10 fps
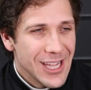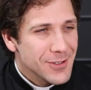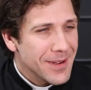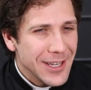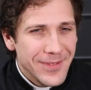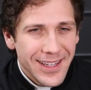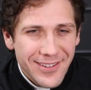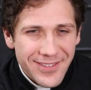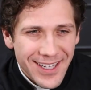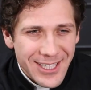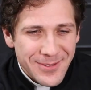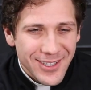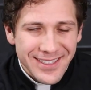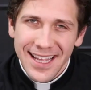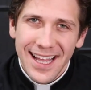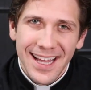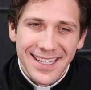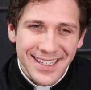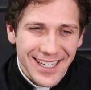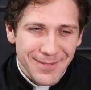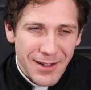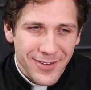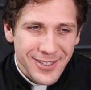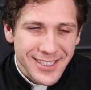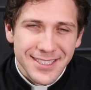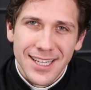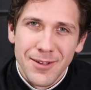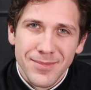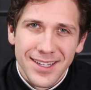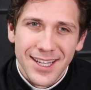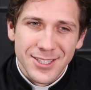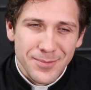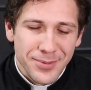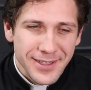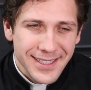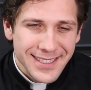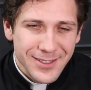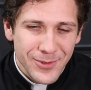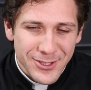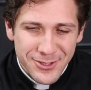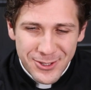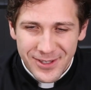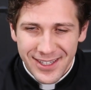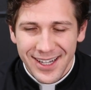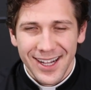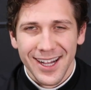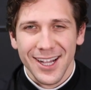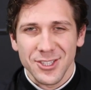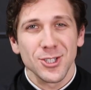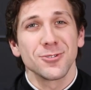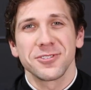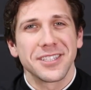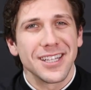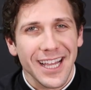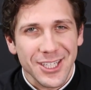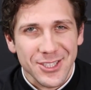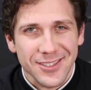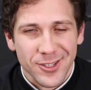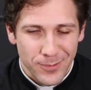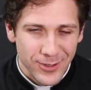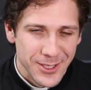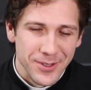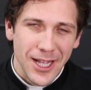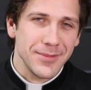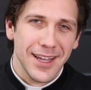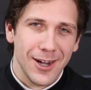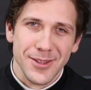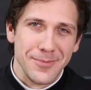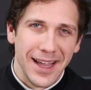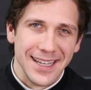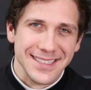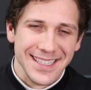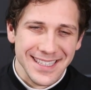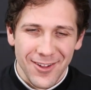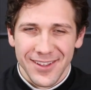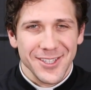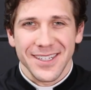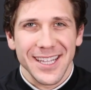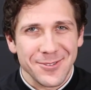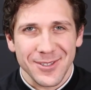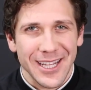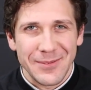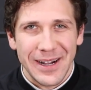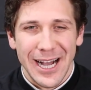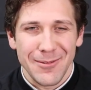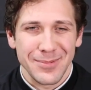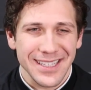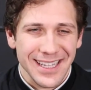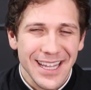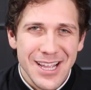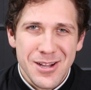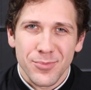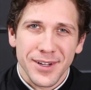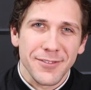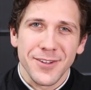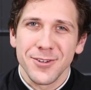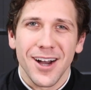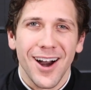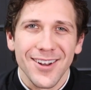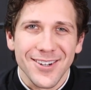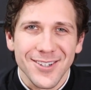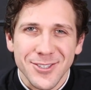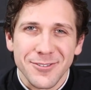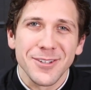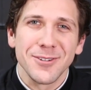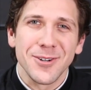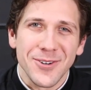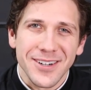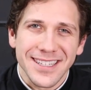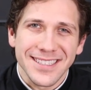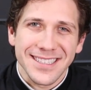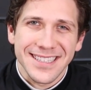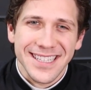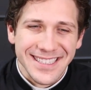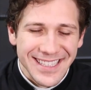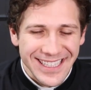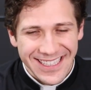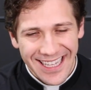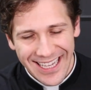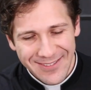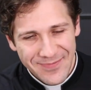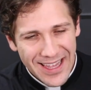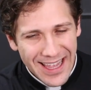Reminded me of an experience I had at my first assignment as a priest. We used to do a children's collection. So the priest would come down with a basket and all the little kids would come up and they'd bring a few dollars or a few coins and things like that.